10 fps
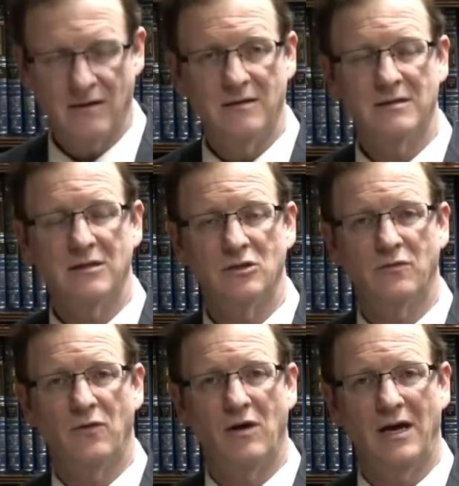It's,
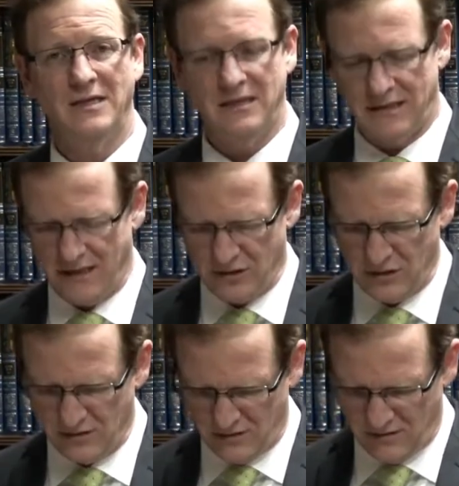for
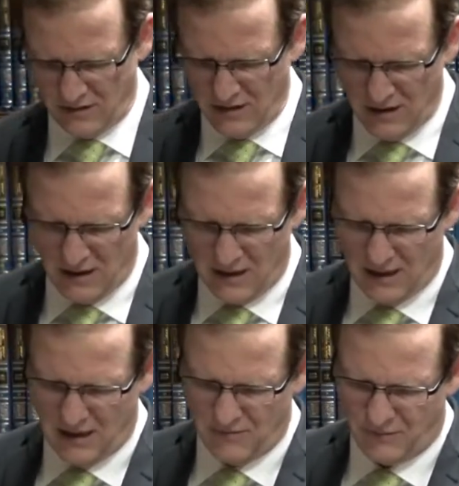unintentional
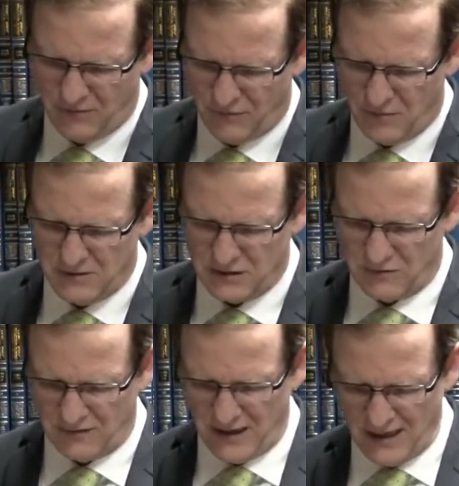uh, performance
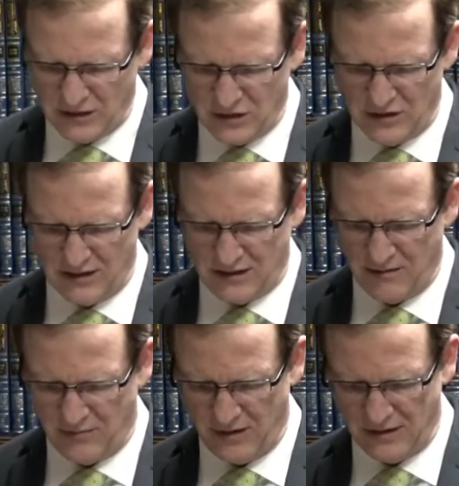of an action that
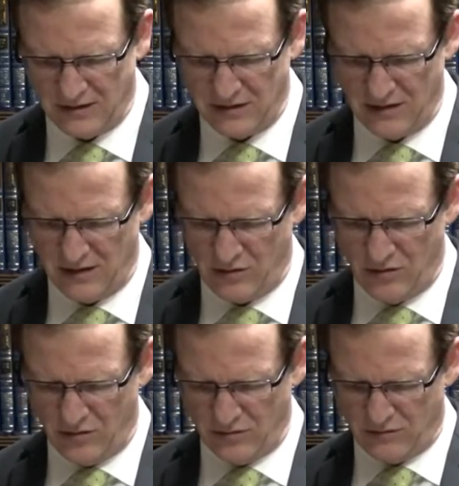he brings a
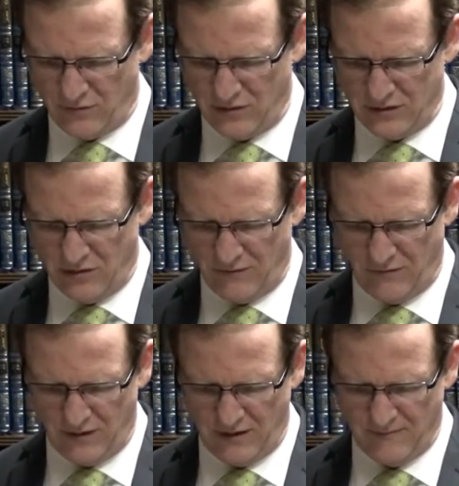goat for his
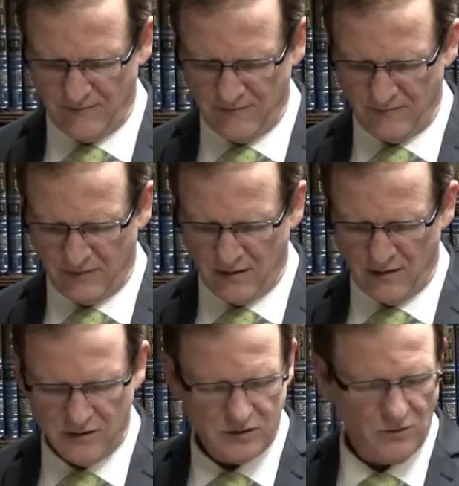offering.
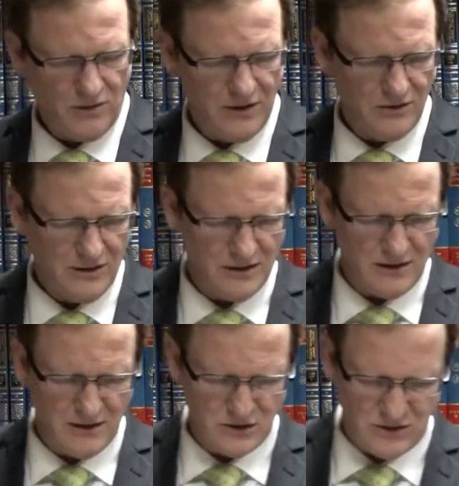So why you need
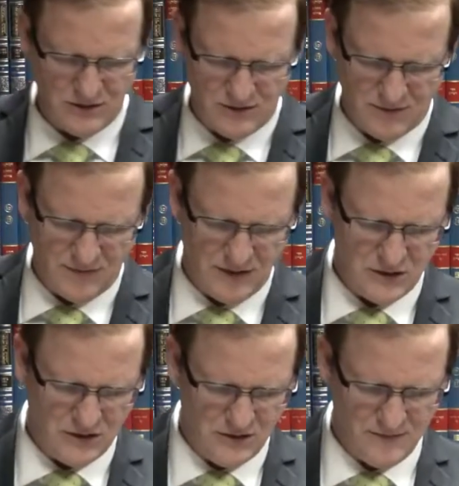additional
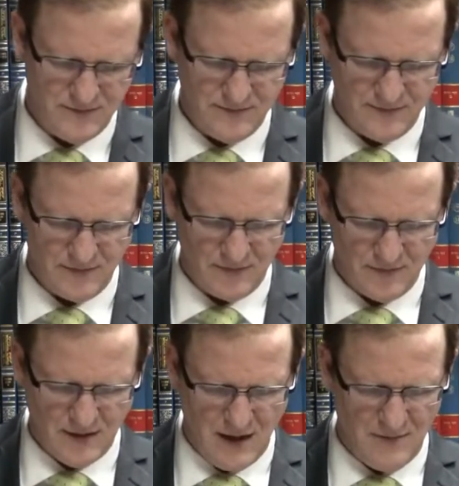derivation?
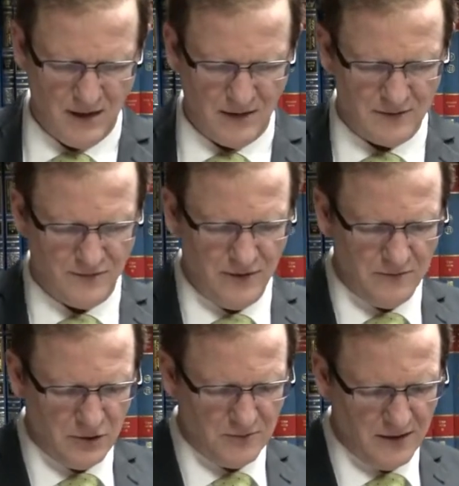Amar Zvid
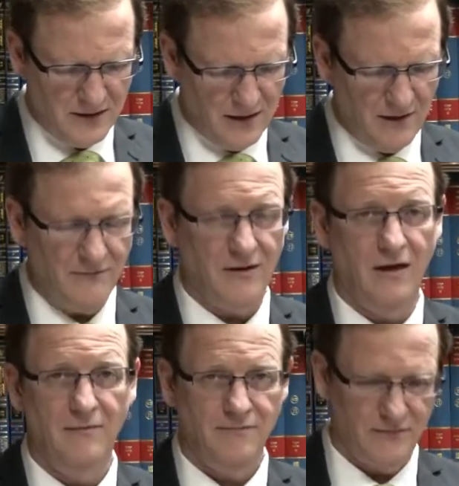Mishmei derava.